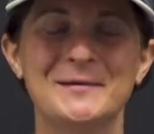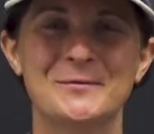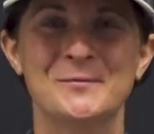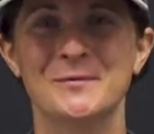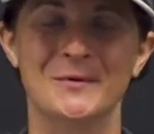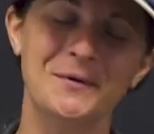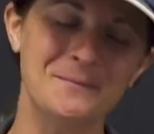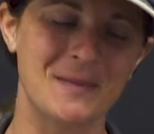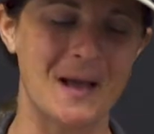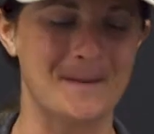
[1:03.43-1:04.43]
cool
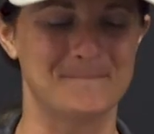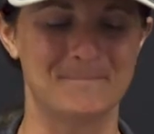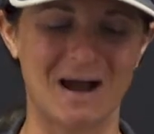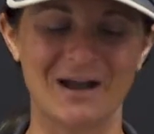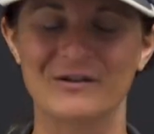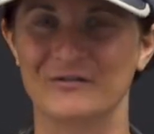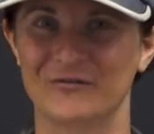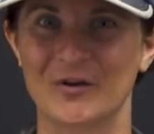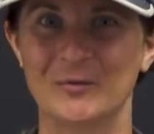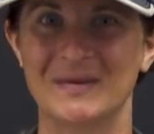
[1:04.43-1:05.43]

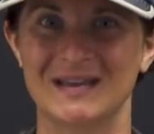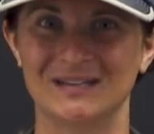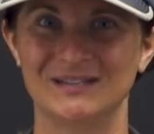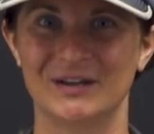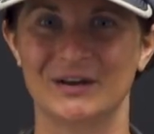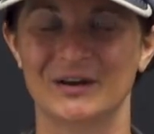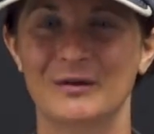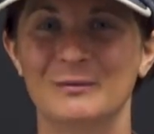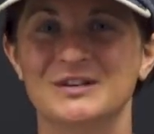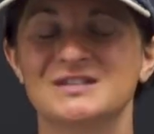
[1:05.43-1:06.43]
biofoam interior,
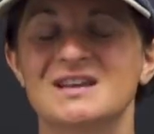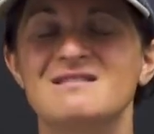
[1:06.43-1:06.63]
which is a